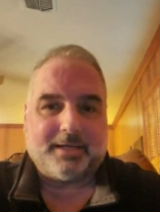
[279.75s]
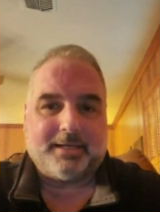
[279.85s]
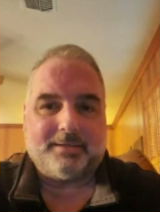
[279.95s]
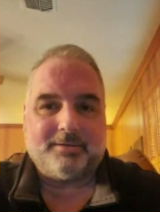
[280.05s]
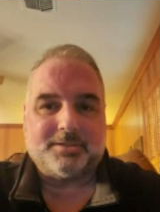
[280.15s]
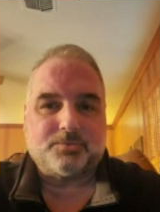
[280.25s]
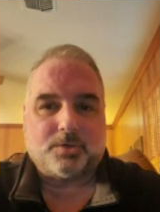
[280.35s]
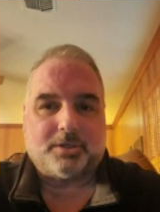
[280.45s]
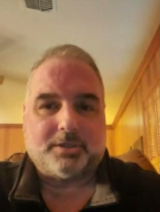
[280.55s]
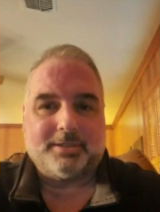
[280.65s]
This is
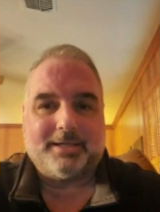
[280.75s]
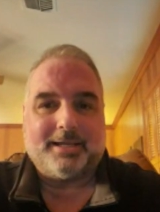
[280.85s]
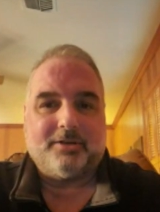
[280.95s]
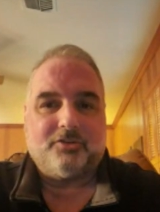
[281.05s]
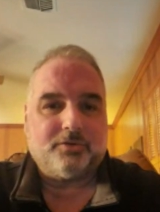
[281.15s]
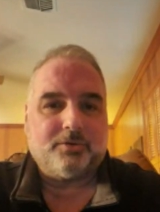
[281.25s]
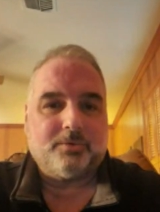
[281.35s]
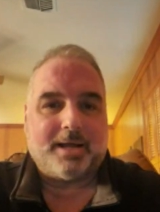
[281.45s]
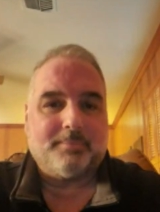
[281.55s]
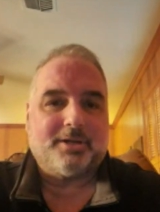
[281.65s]
wrong. And
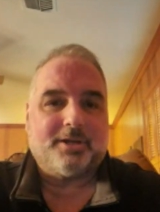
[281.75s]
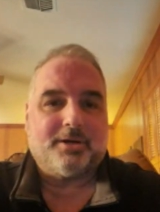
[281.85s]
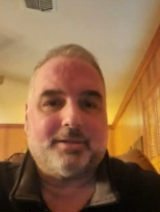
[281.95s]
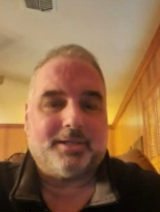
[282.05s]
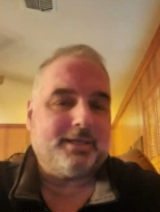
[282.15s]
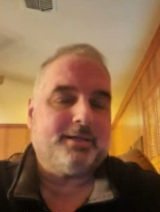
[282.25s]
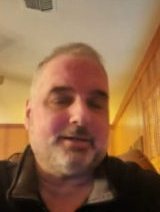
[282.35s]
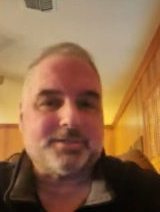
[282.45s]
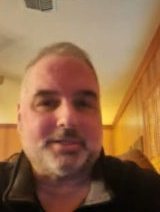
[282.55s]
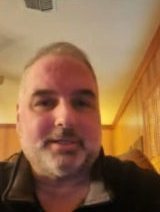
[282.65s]
two, I'm going to go to the
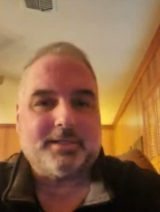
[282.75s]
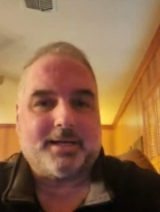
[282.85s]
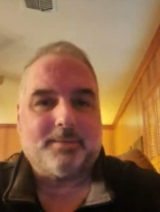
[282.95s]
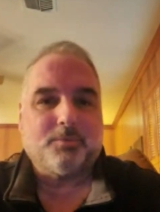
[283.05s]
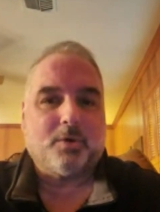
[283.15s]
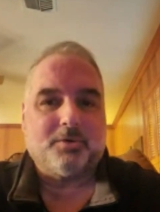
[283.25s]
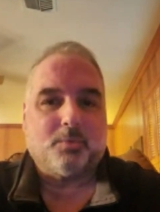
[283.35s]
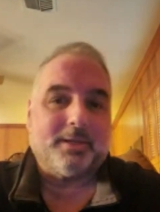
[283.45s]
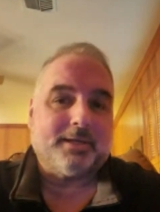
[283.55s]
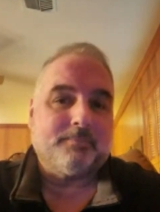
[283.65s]
EEOC and I'm going to
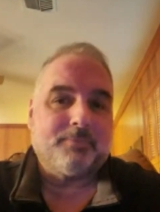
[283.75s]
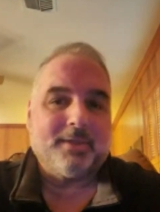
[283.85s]
win.